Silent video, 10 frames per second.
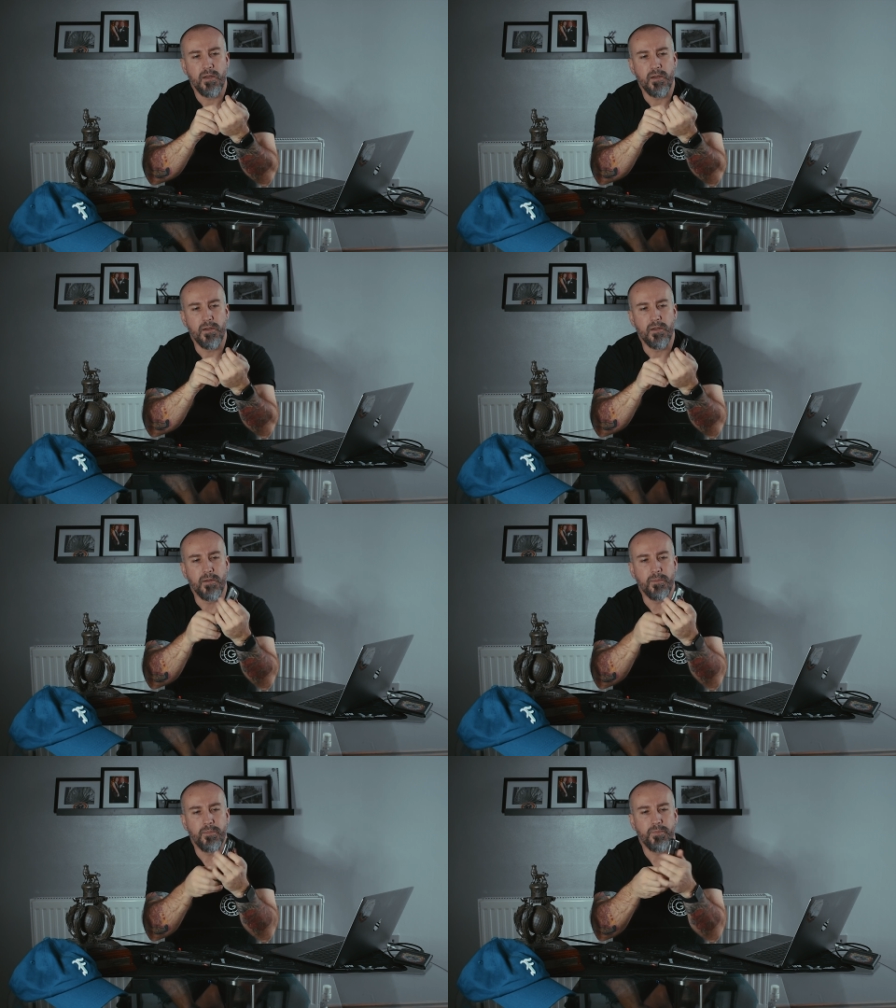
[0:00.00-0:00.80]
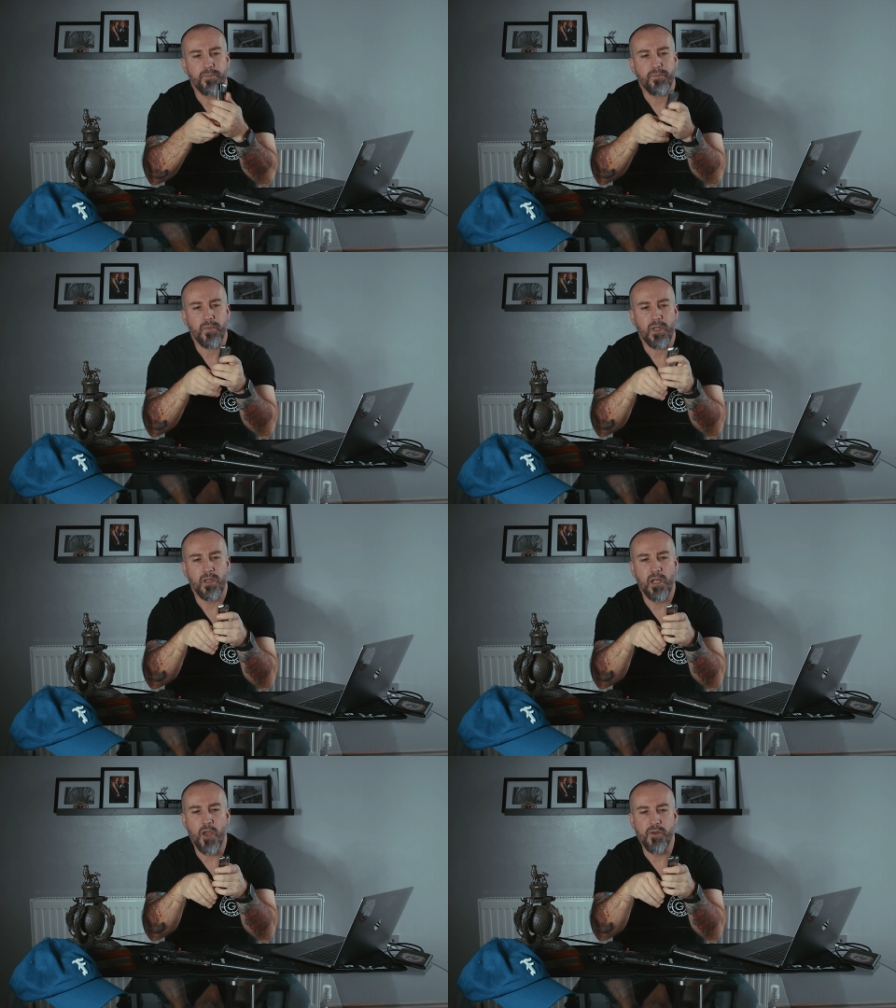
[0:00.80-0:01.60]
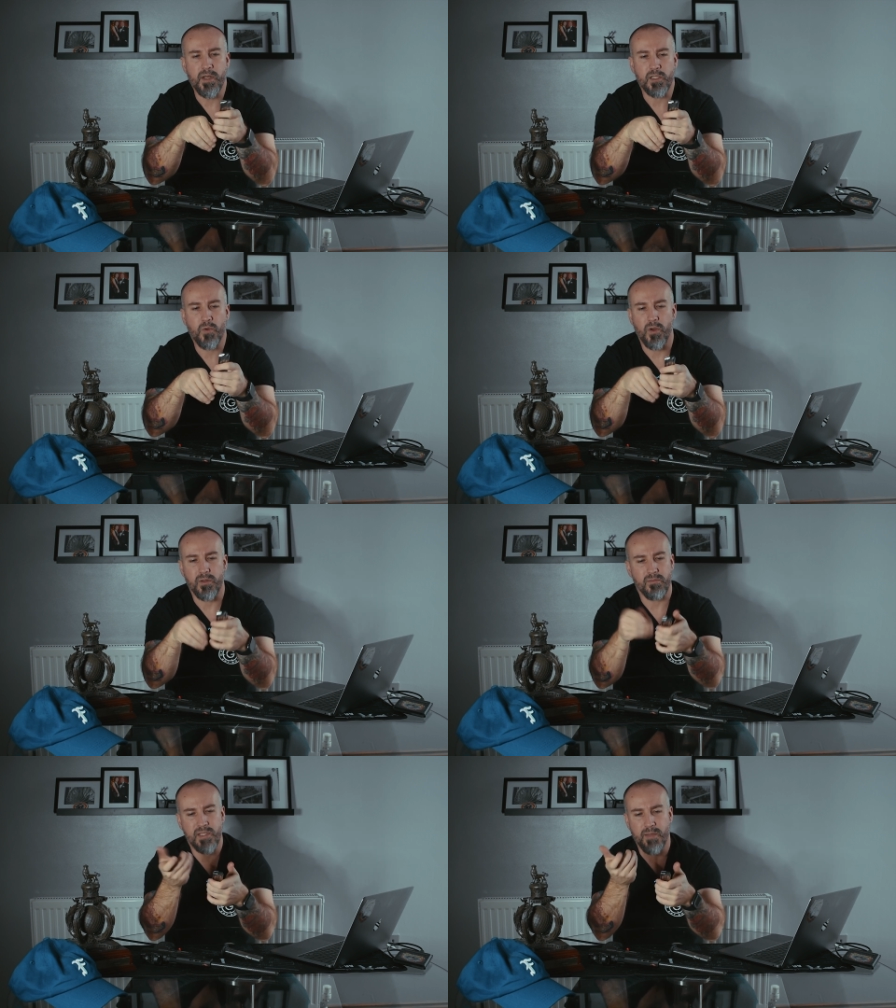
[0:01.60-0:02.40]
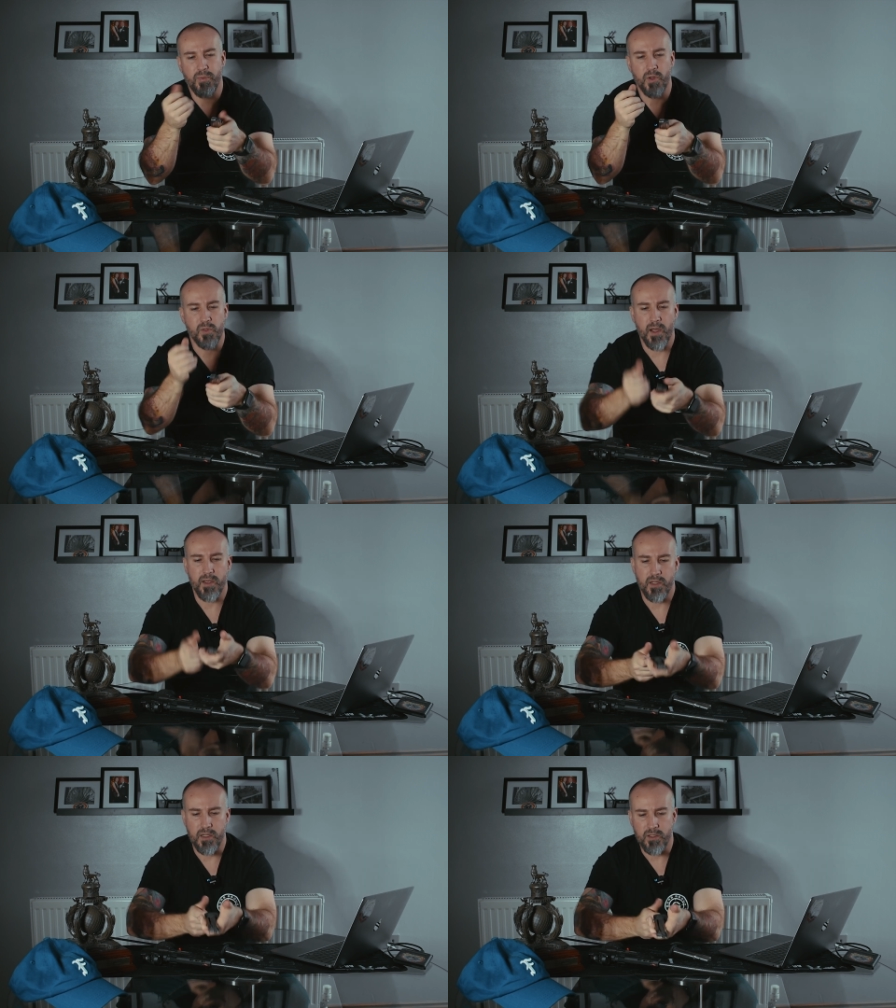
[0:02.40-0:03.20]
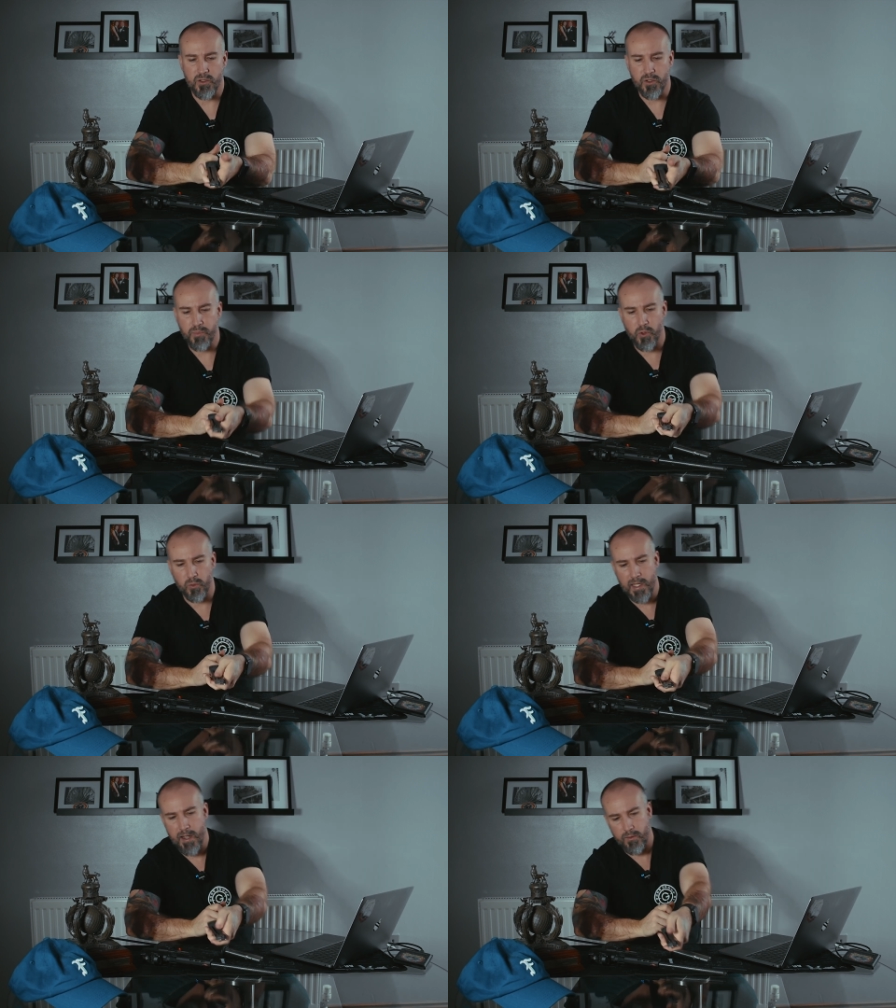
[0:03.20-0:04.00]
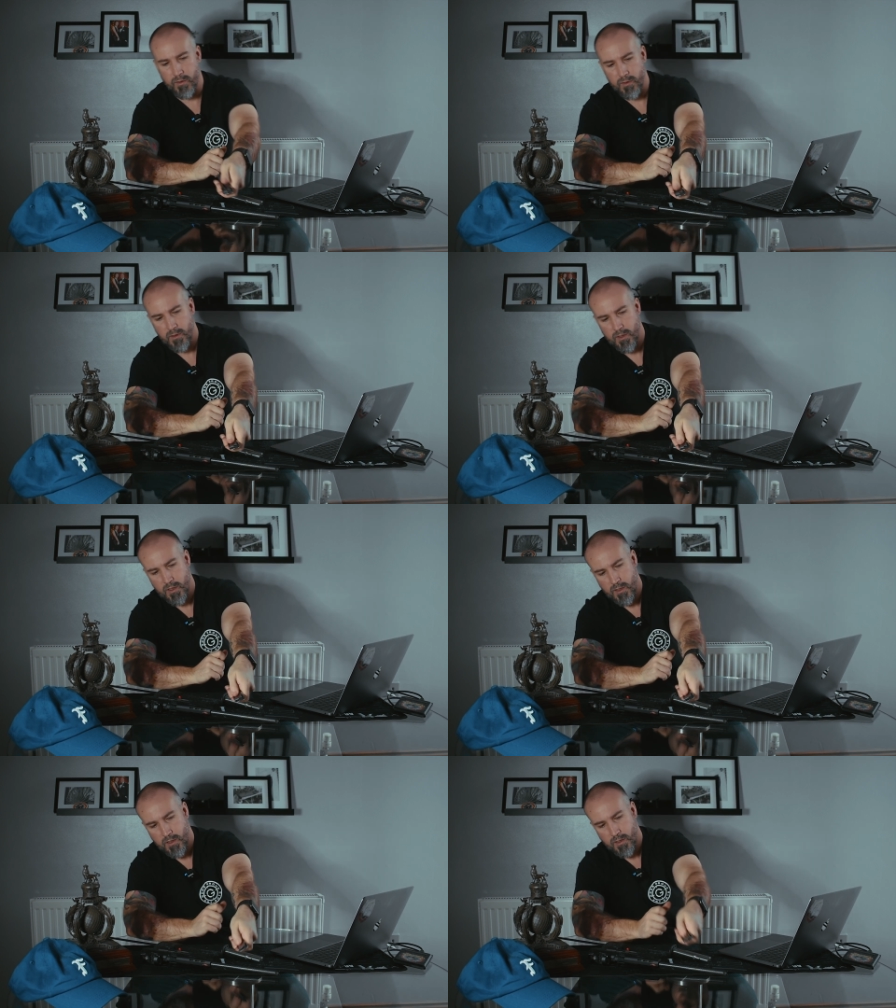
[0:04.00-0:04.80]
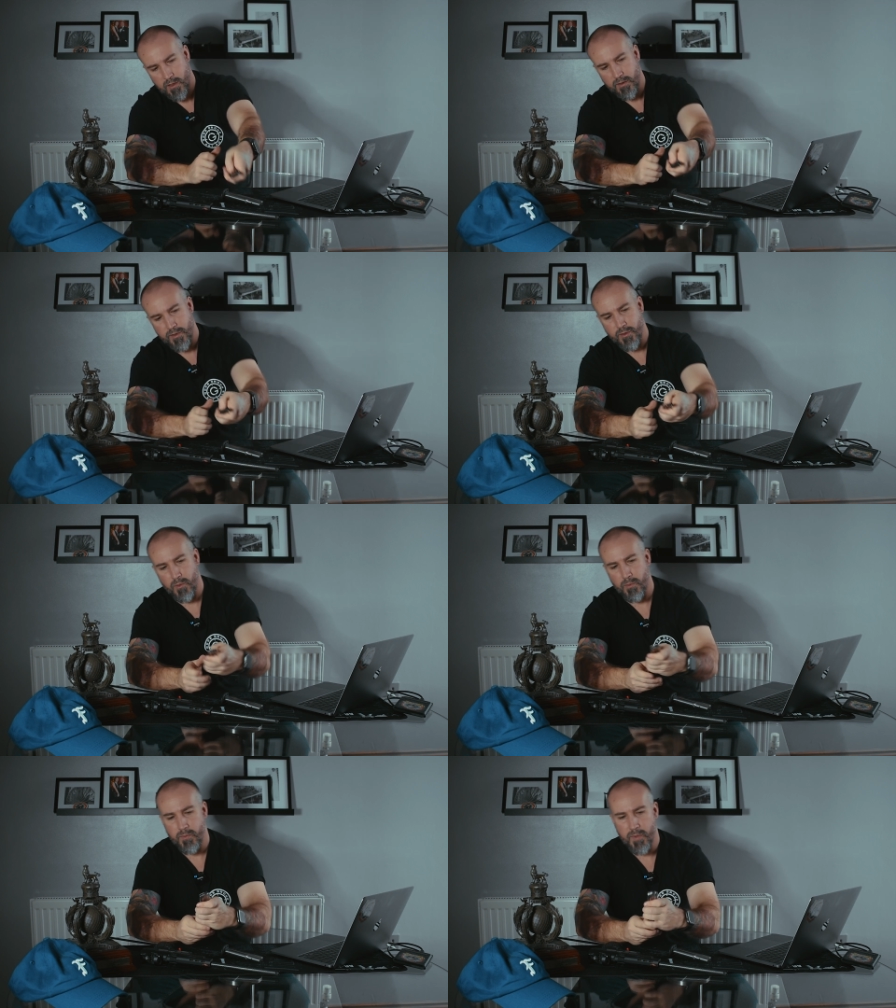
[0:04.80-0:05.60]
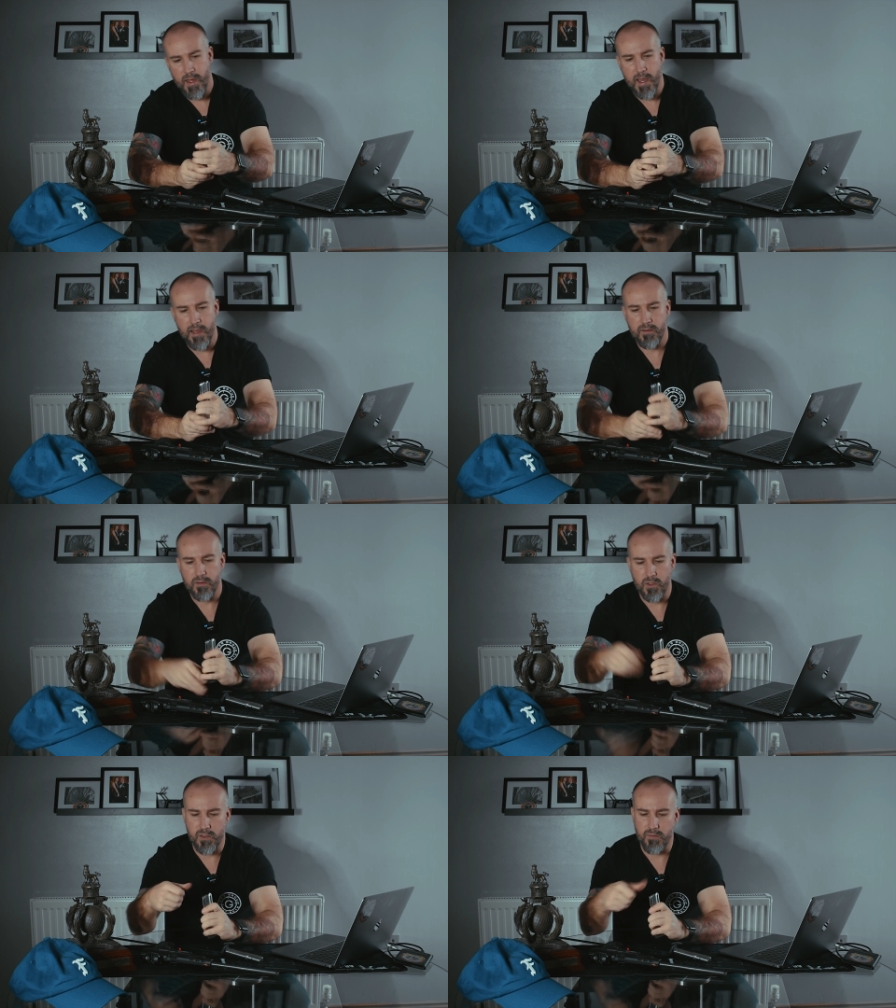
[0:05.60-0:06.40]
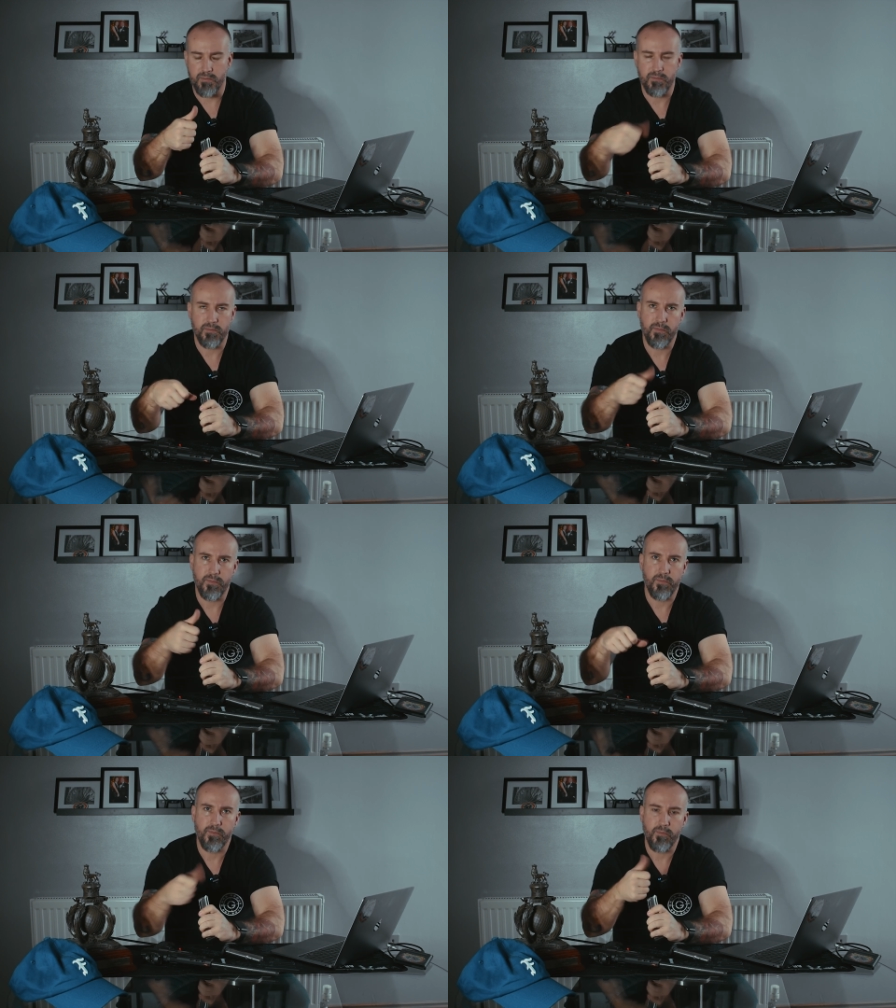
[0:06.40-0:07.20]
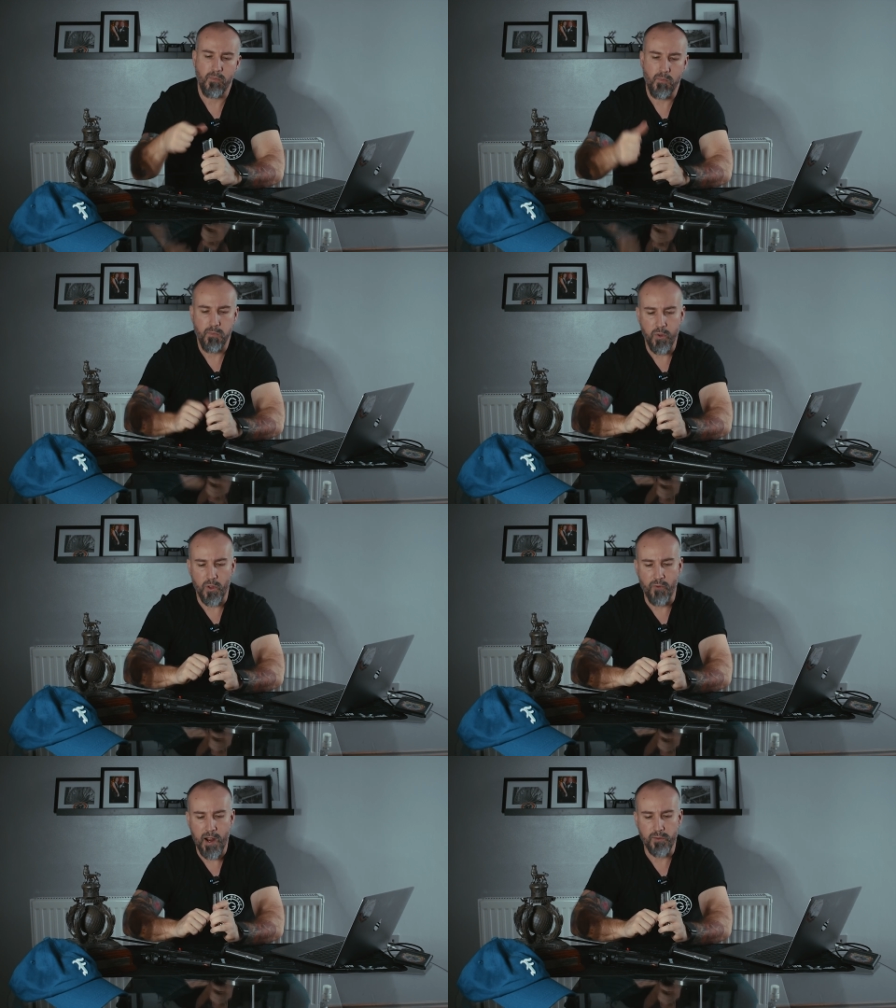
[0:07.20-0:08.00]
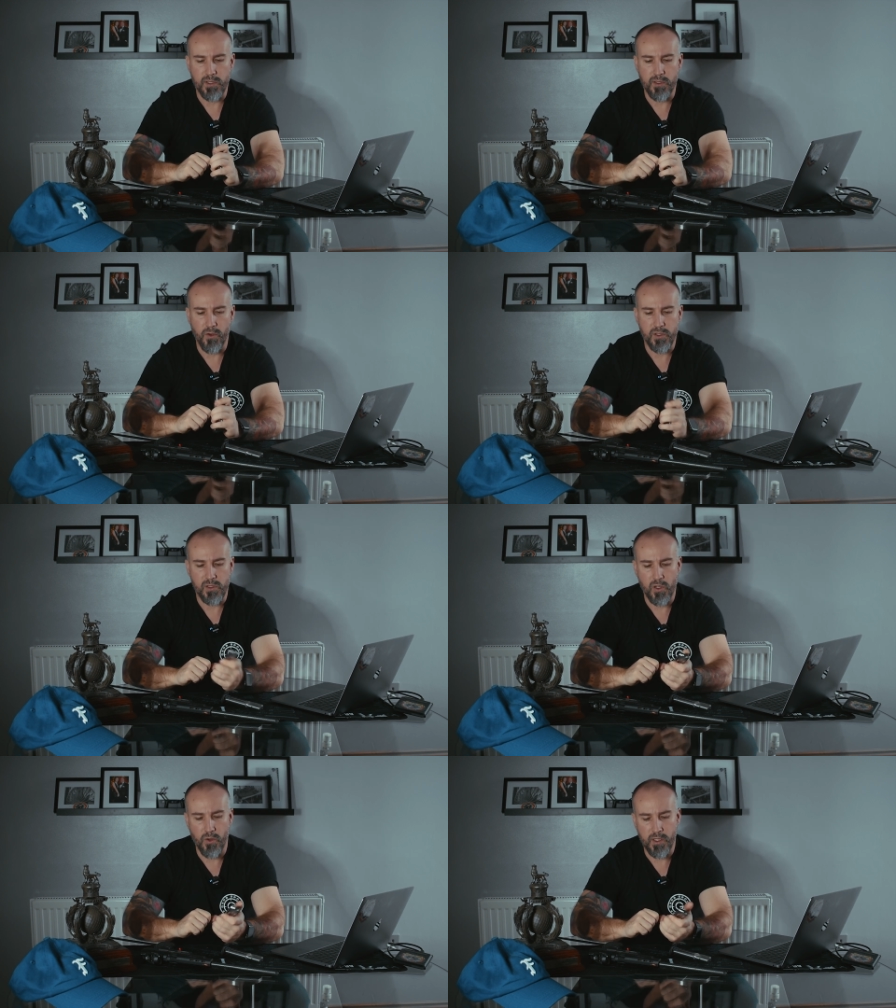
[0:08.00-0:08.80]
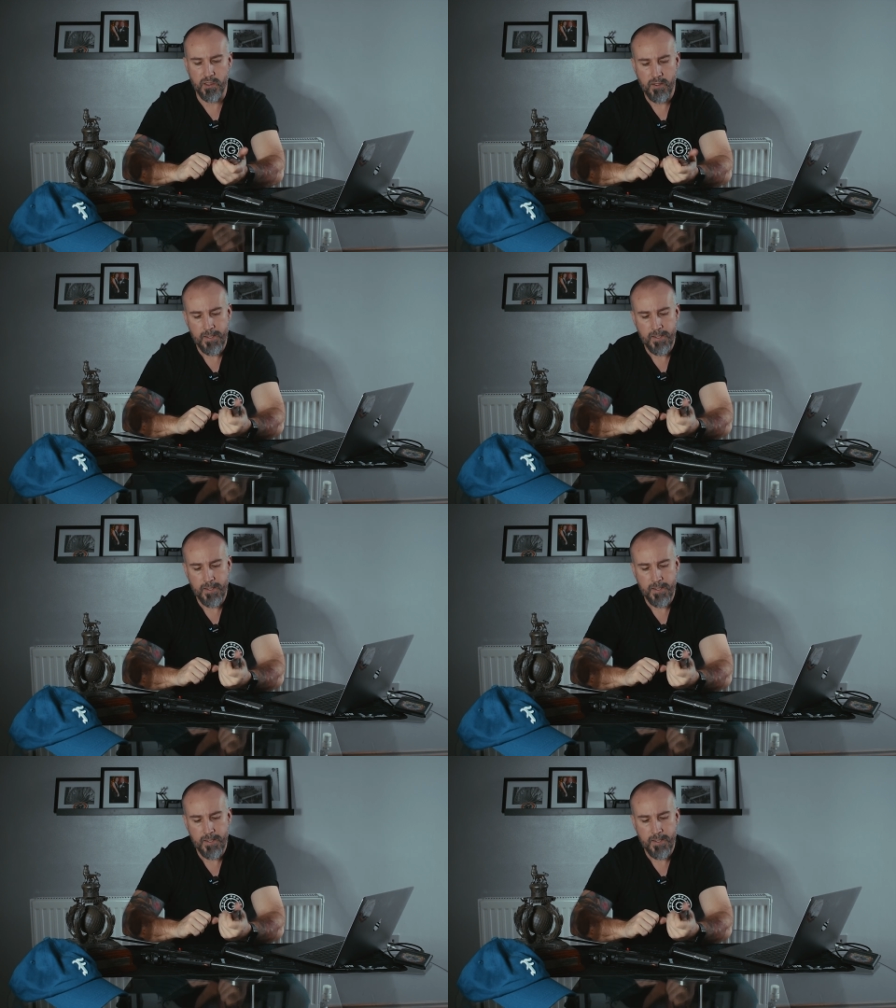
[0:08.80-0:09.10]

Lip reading: Loading it's quite simple as well. You literally just pull down on the thumb there and just put the rounds in nice and tidy.